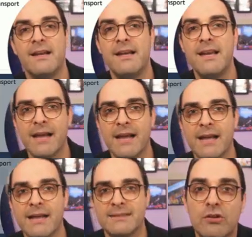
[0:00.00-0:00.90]
Next
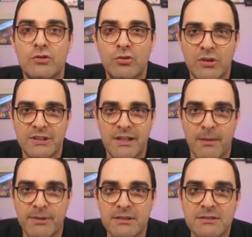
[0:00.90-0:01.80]
up, door
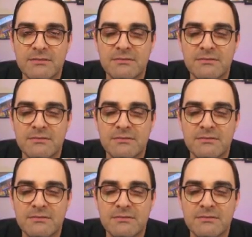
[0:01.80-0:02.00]
stoppers.